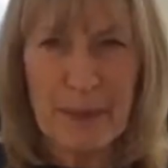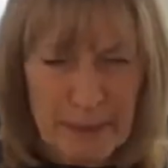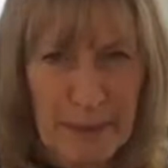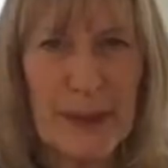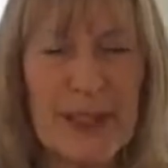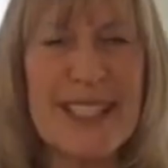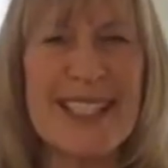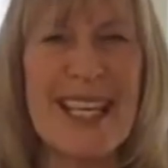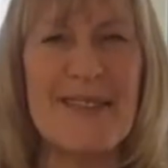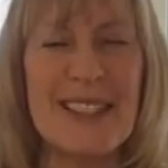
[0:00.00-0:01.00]
built the
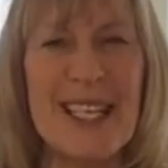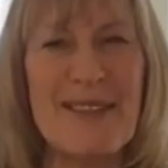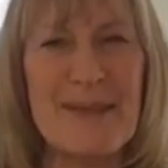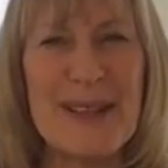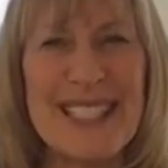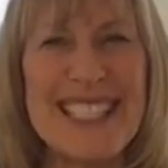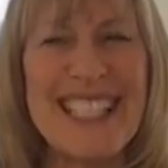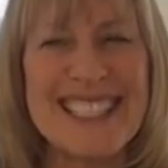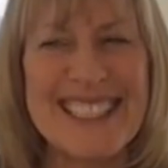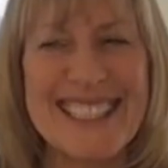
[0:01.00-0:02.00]
same as everybody
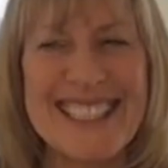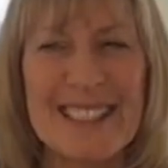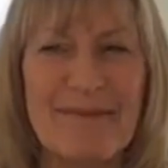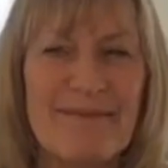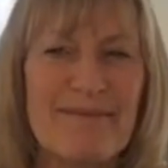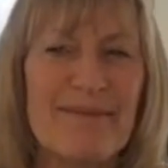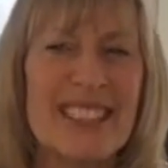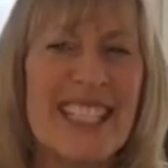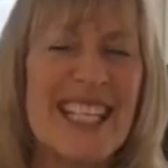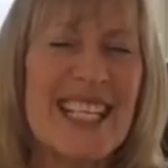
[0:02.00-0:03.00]
else.
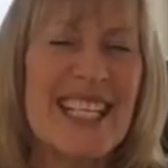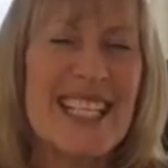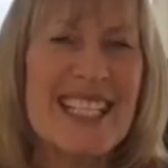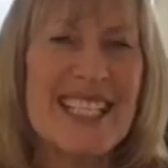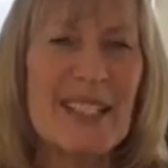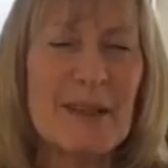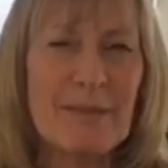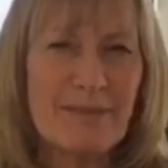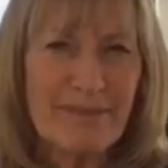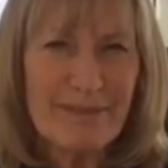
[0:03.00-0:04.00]
So
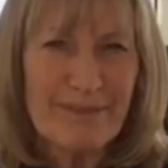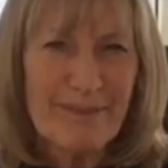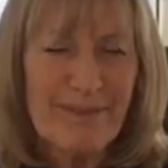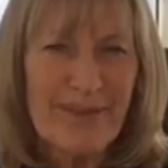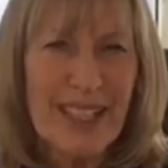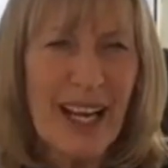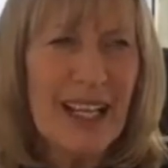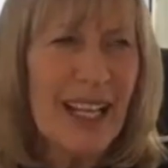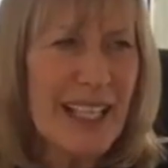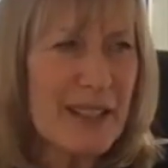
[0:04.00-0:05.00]
I'd
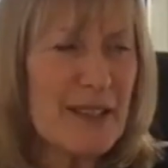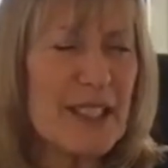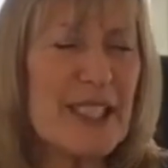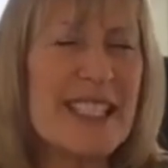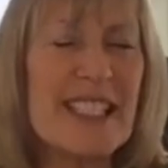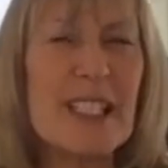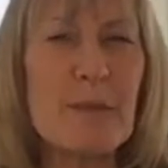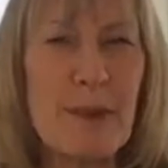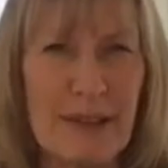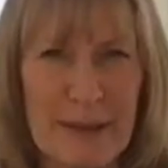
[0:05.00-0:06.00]
like you to just
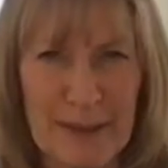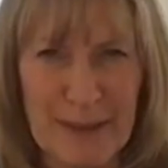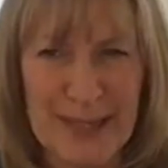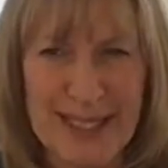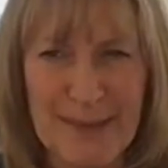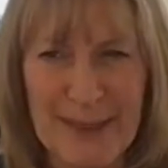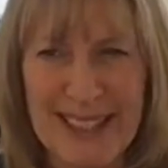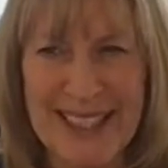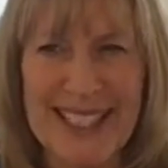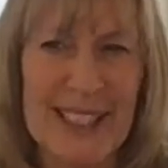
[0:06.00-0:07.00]
experiment with
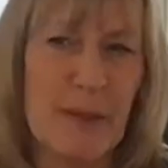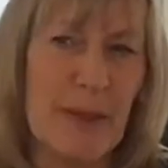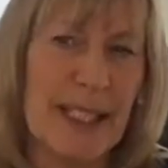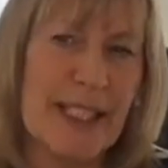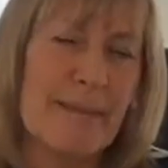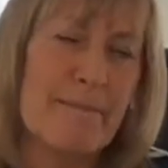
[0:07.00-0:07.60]
something this week.